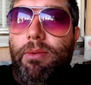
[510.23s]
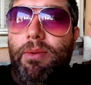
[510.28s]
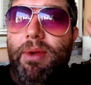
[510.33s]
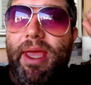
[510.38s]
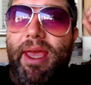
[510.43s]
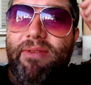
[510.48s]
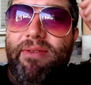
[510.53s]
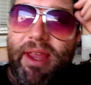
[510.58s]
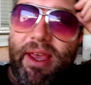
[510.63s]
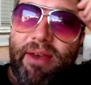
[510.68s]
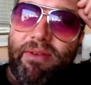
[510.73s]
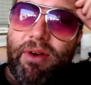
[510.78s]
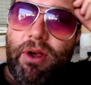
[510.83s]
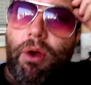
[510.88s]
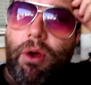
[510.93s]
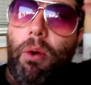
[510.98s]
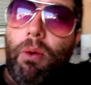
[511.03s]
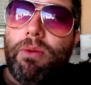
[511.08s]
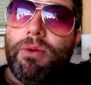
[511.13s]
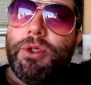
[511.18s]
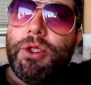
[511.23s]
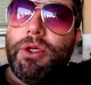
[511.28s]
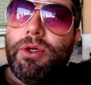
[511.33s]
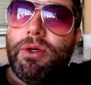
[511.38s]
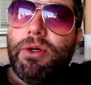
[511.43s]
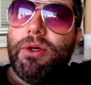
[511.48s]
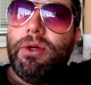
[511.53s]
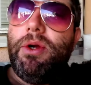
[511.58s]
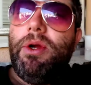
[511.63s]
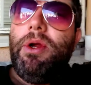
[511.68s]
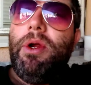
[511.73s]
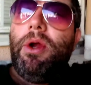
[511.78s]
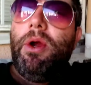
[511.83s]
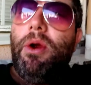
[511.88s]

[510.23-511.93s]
have to have a culture